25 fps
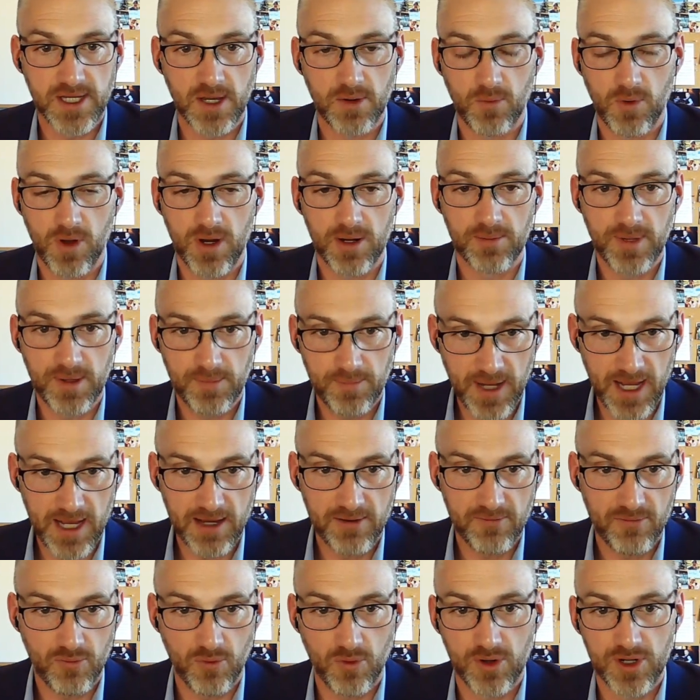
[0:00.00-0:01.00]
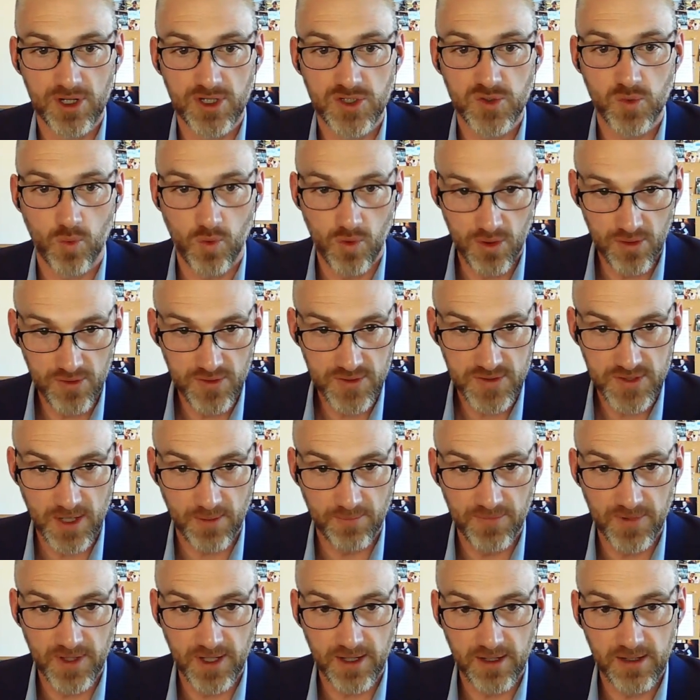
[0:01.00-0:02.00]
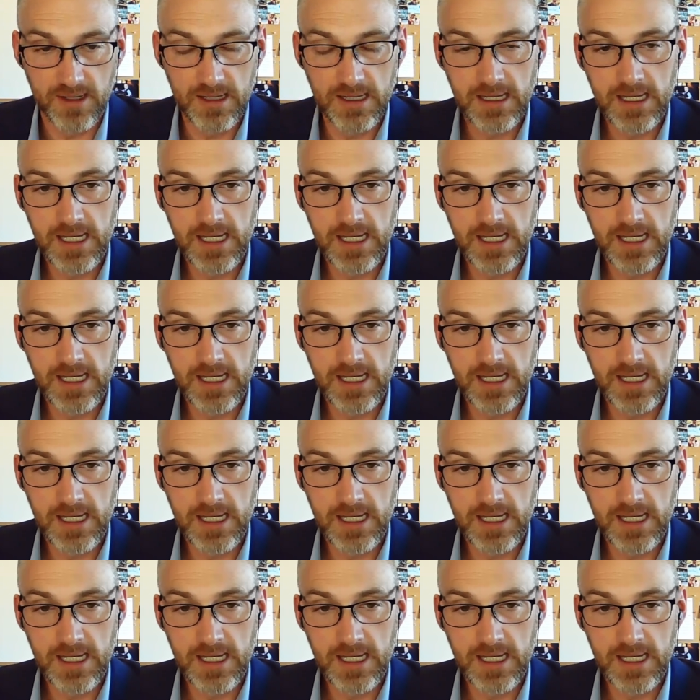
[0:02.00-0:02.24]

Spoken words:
I want to be paid for it. It's worth something.